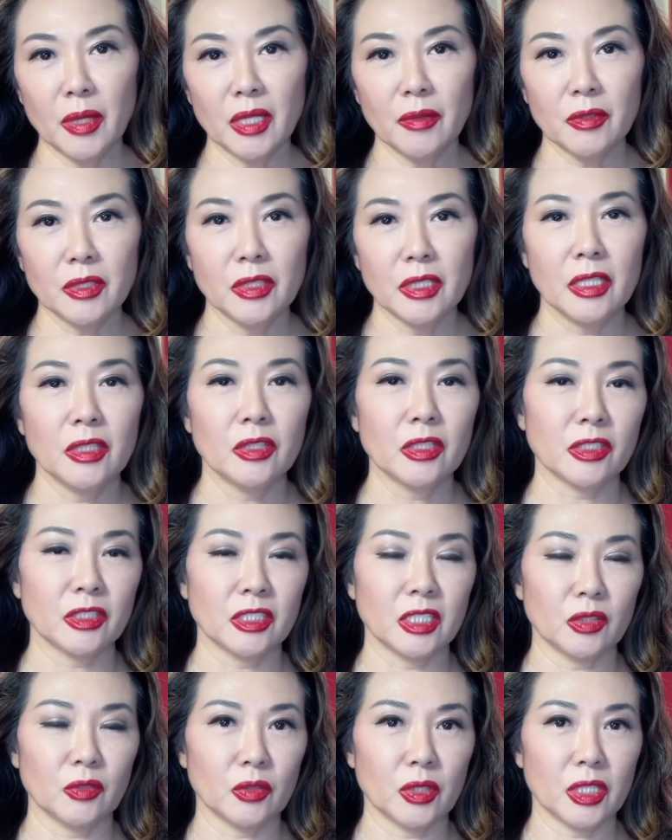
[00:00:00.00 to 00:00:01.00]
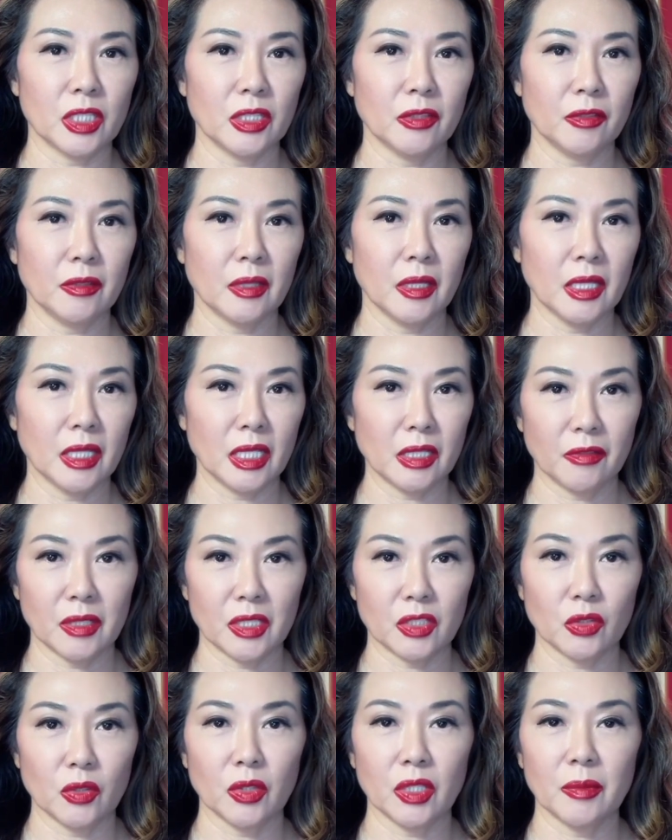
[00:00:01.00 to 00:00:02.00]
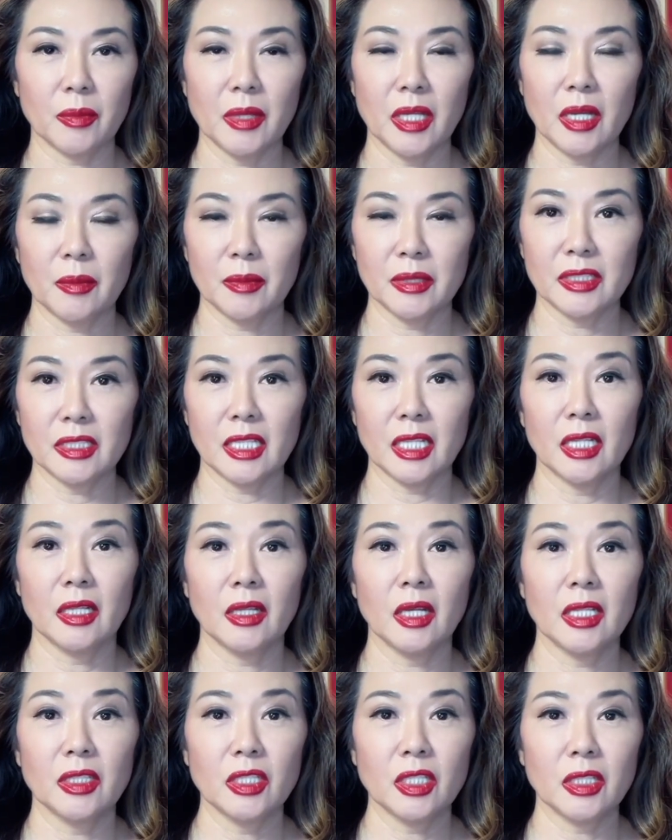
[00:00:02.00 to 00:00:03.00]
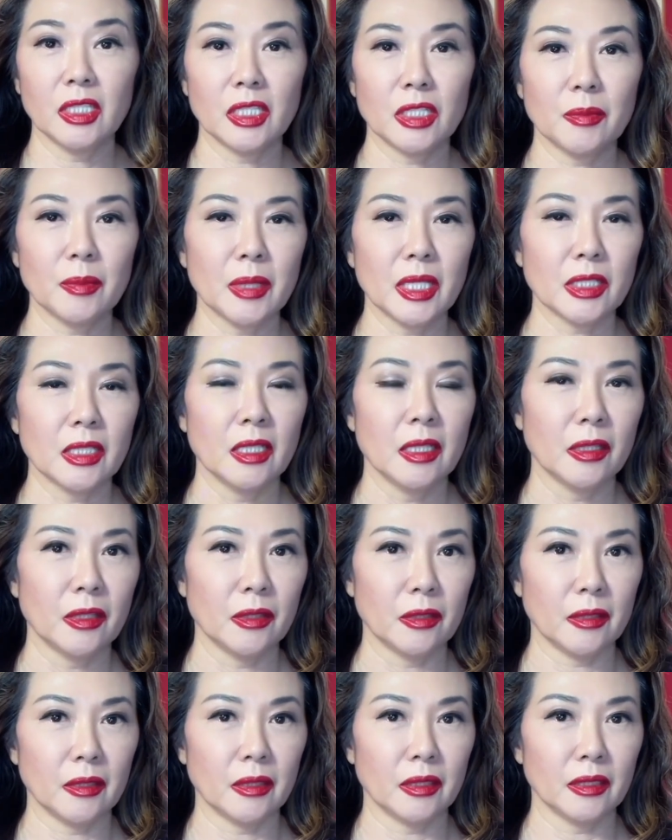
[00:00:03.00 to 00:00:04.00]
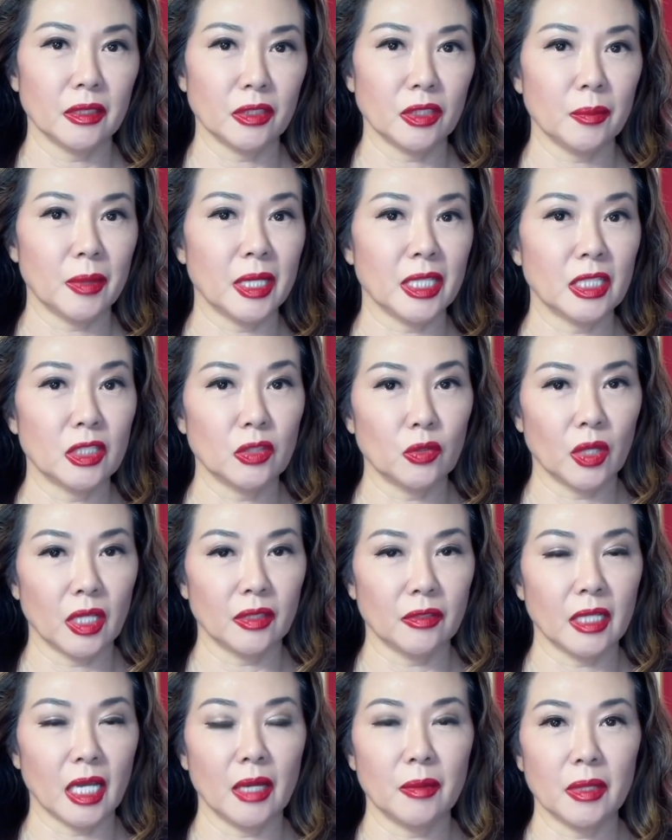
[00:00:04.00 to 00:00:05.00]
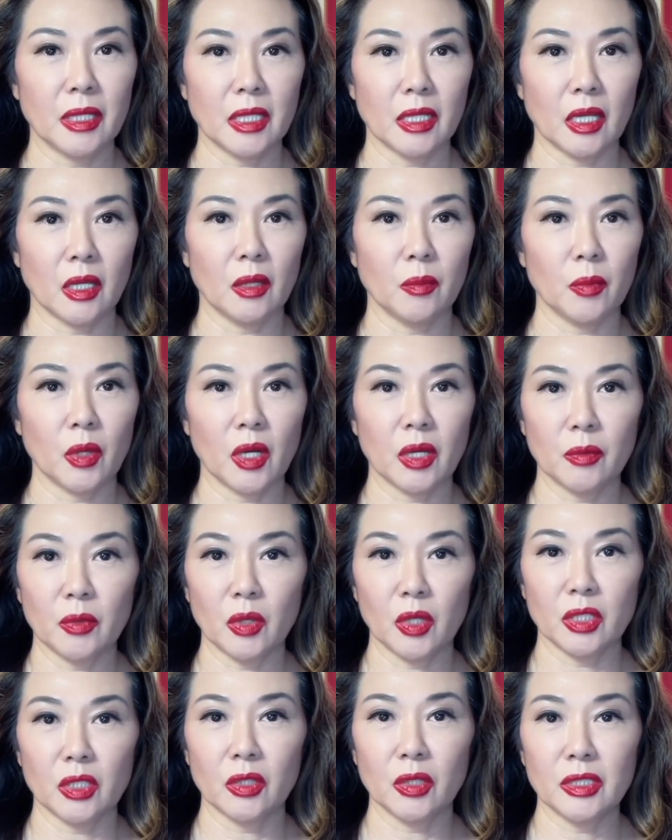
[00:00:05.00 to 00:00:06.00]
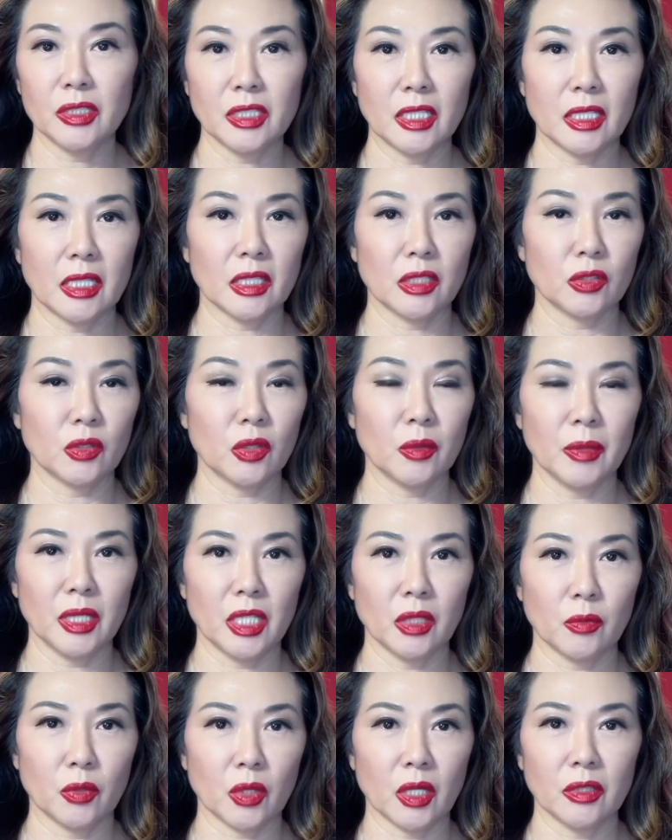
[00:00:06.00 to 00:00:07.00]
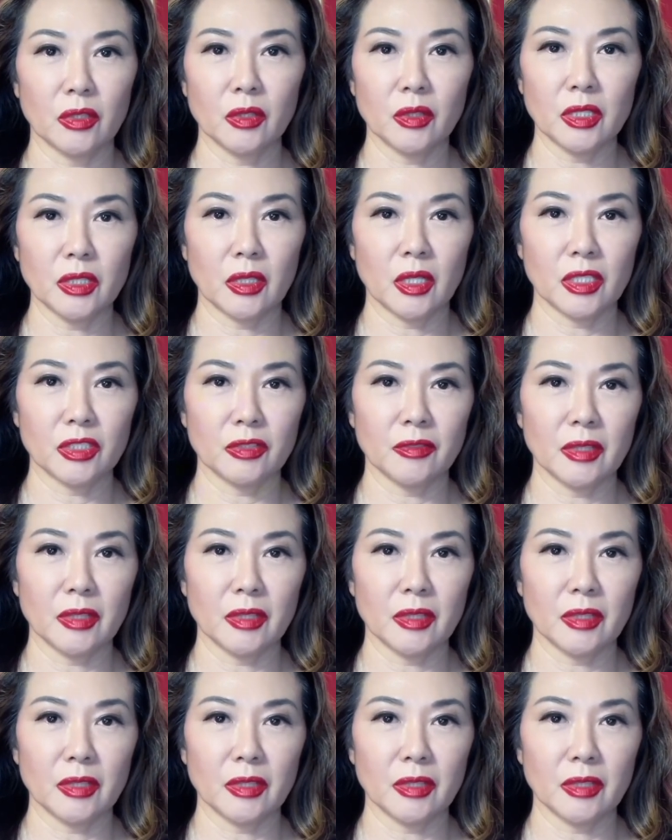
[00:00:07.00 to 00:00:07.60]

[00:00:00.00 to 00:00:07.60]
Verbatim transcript: everything to seek relief, eventually becoming psychologically dependent. To make his wife happy, Mark bought her a ticket to a male brothel in Las